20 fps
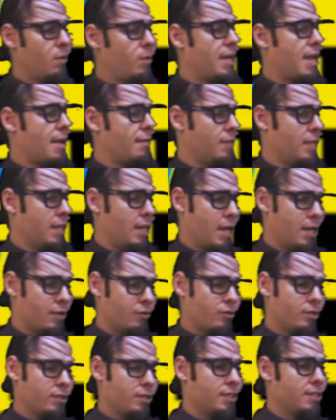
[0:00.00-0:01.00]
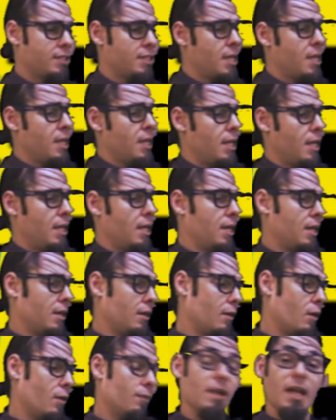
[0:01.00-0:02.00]
here we have the entrance
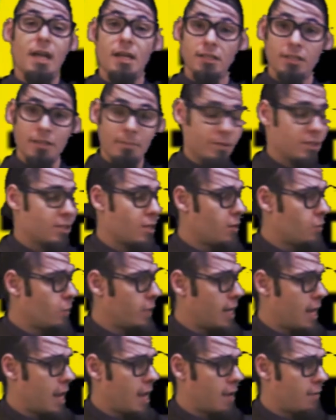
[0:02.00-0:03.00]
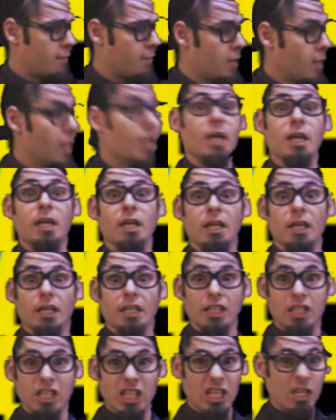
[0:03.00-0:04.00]
uh, of last episode. We have
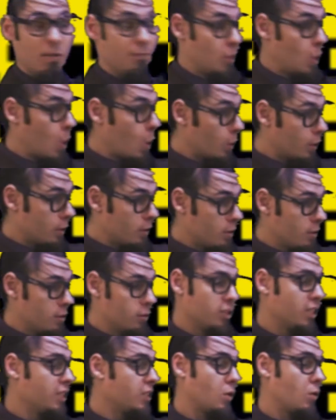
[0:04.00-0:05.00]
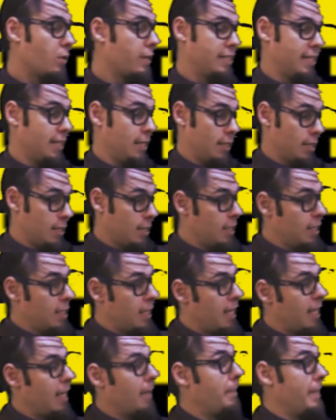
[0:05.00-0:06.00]
Gevedon. She's always here.
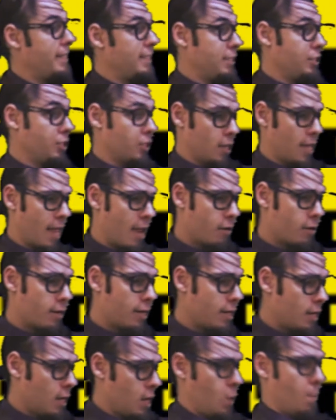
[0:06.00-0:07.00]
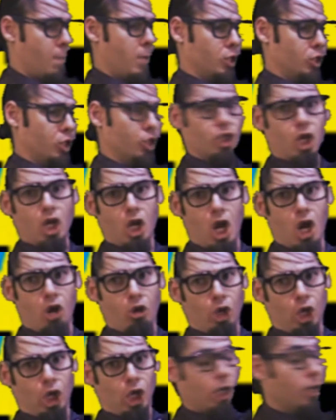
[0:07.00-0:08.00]
Uh, Messenger Larry. Messenger
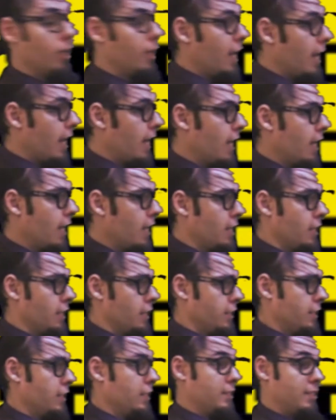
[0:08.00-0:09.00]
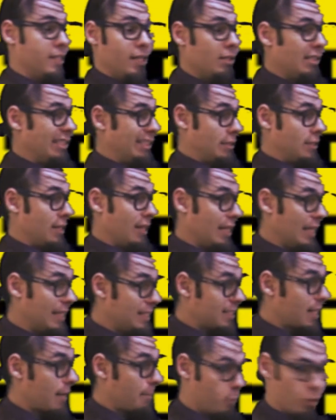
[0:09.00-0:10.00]
Larry uh, the Del
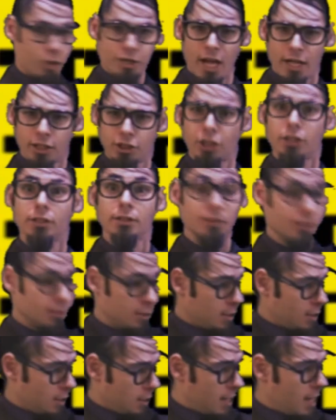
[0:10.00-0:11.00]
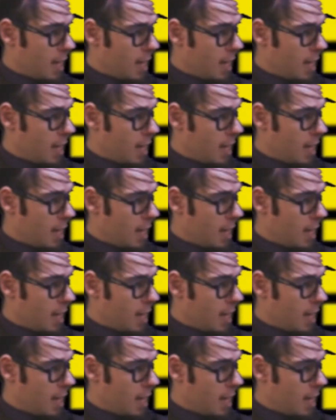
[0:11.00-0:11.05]
Delisa Productions